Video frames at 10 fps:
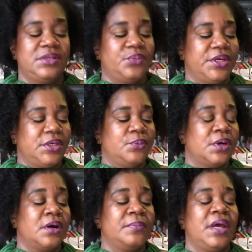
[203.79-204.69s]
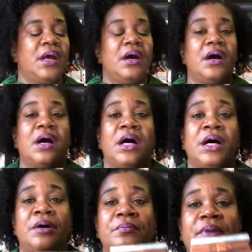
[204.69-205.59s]
wake you up,
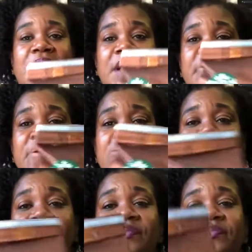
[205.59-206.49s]
I love